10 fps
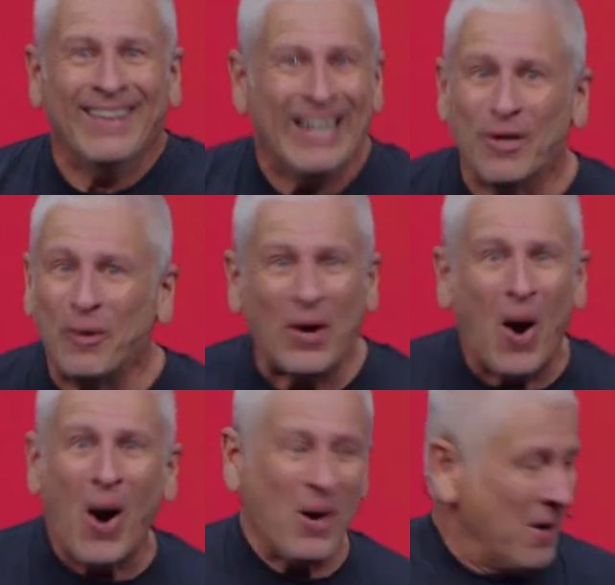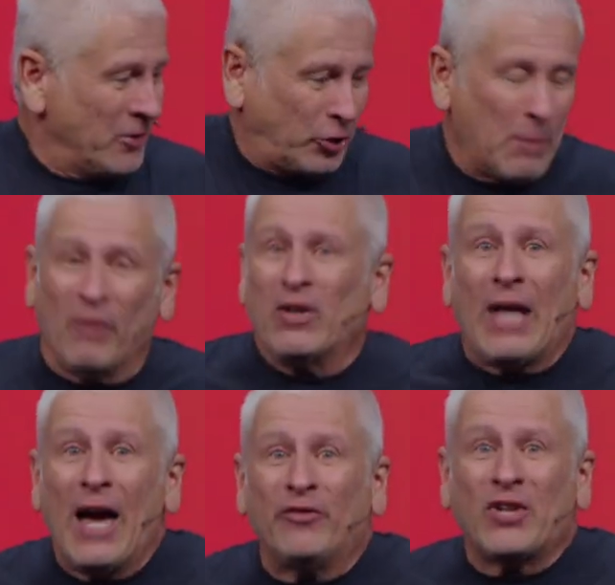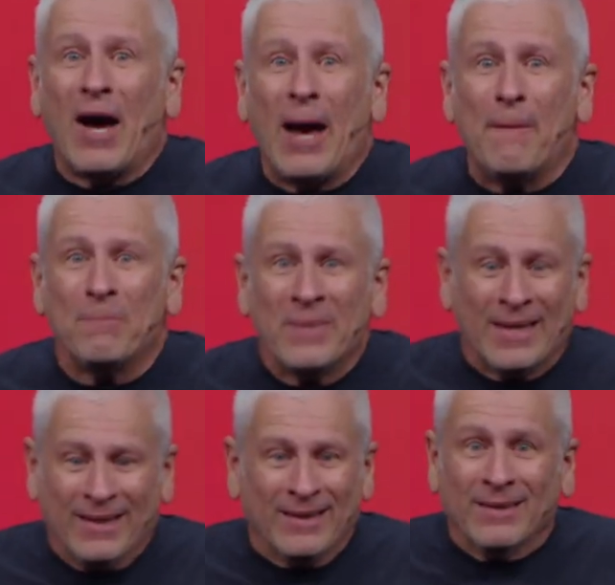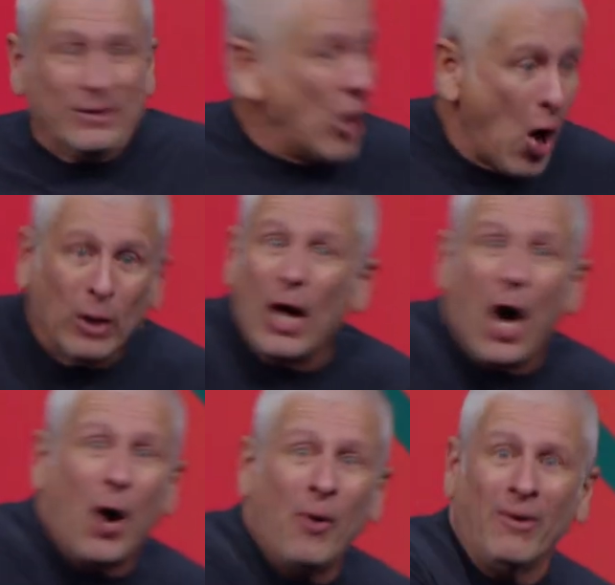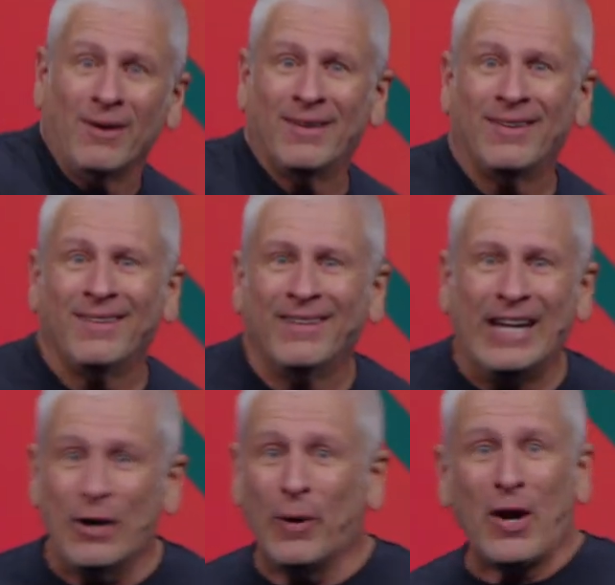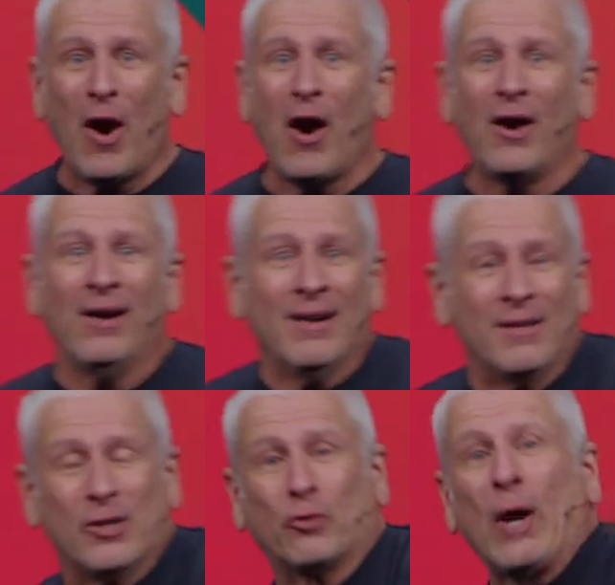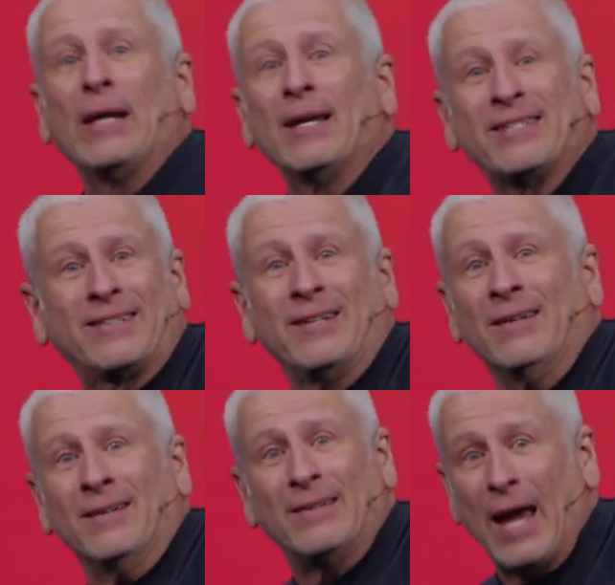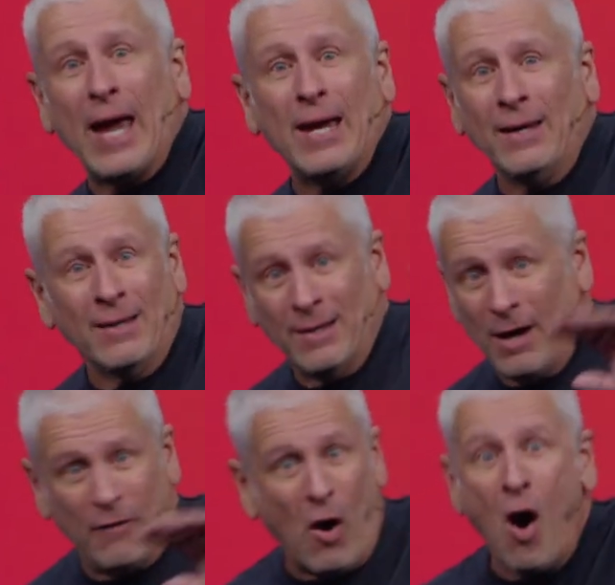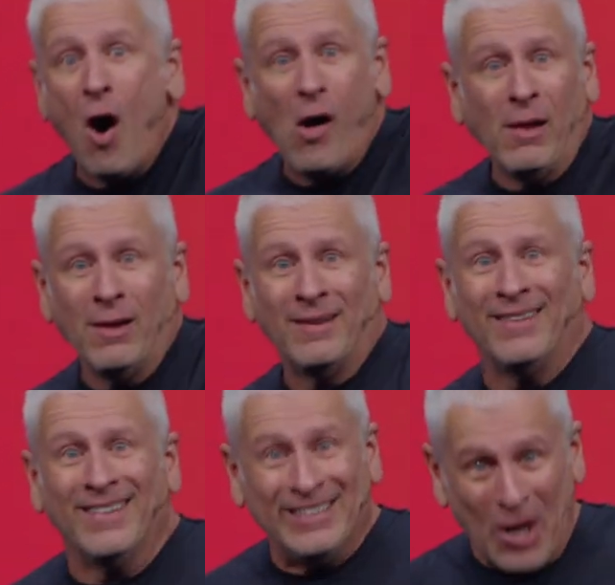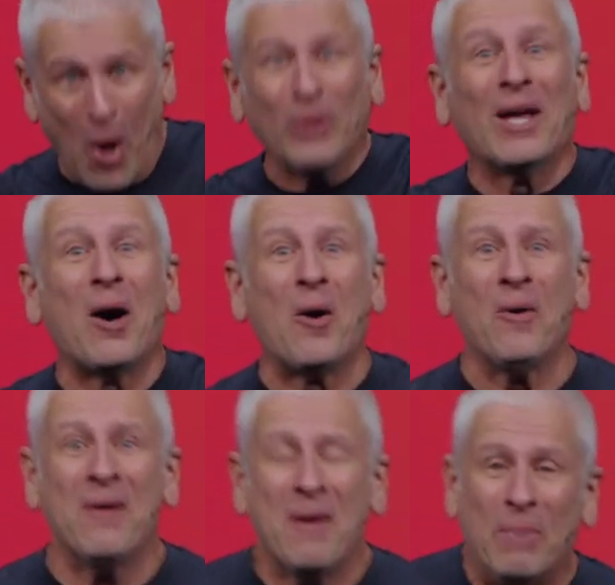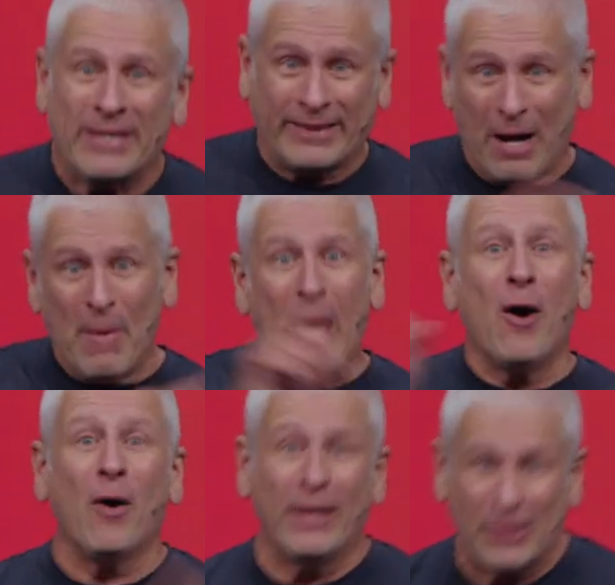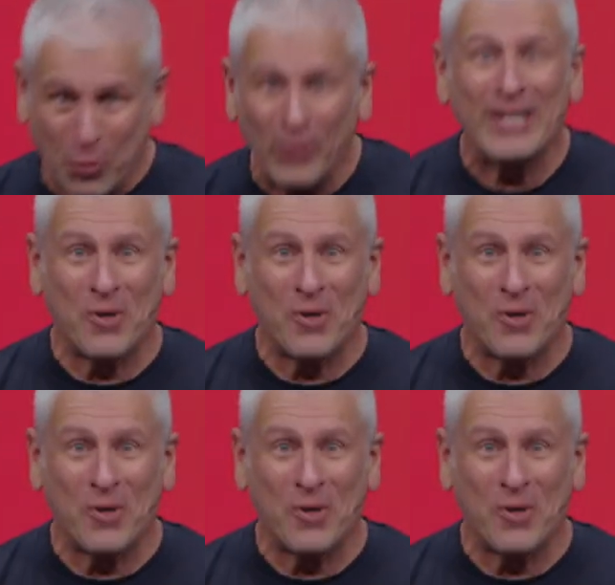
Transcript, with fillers: Here we are, trip of a lifetime. YOLO. Here we are, greatest day of all, YOLO, but somehow in twenty